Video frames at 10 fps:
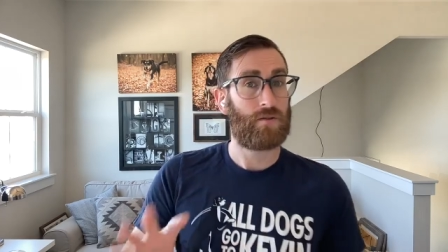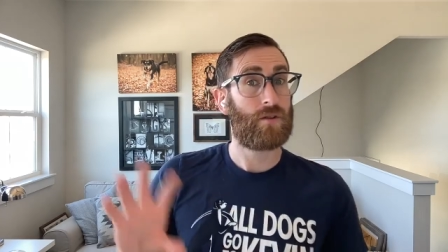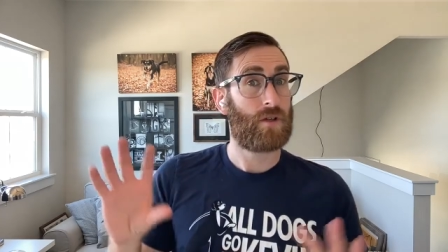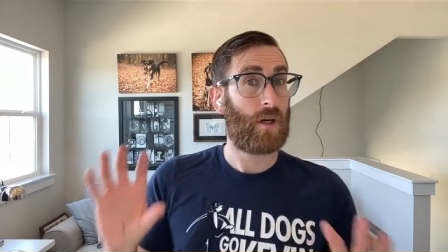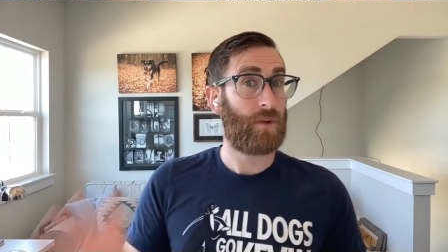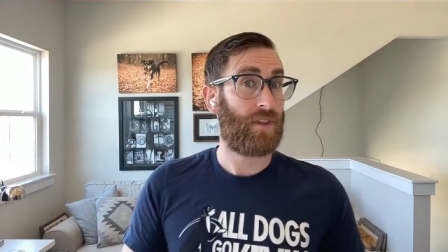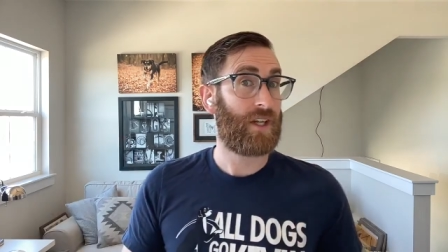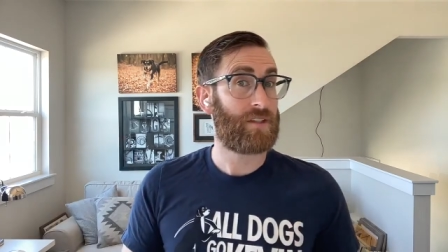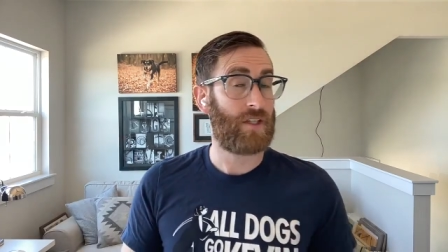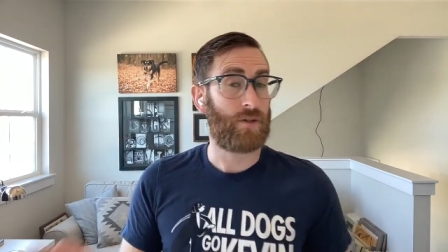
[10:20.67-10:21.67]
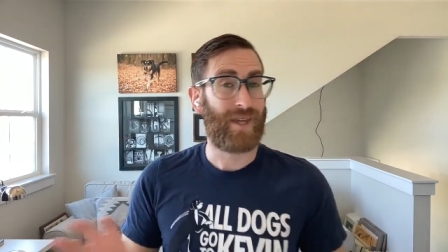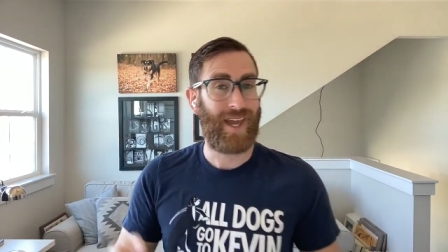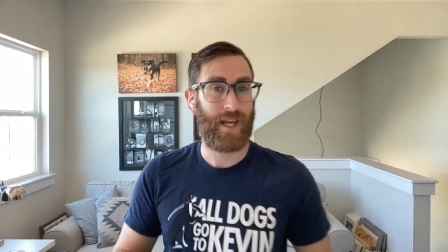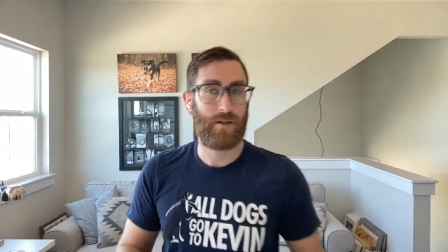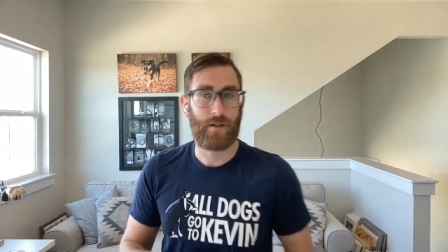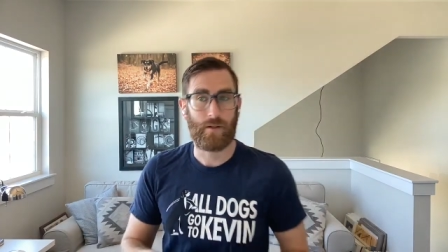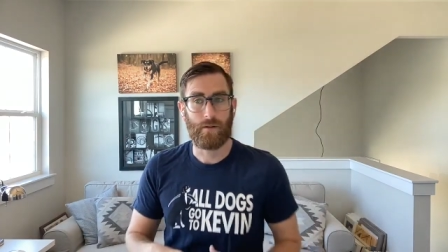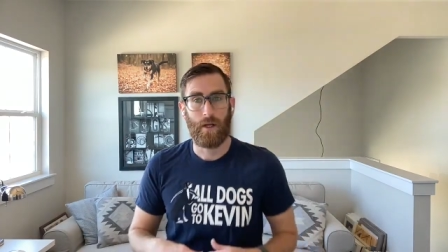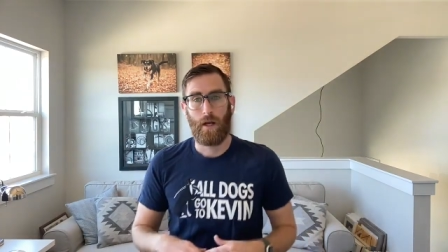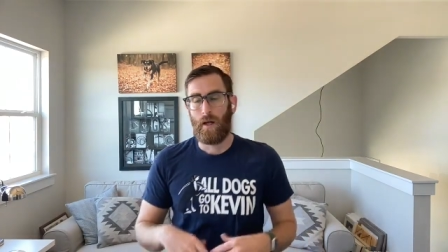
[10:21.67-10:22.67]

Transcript: those are a couple things that you can do.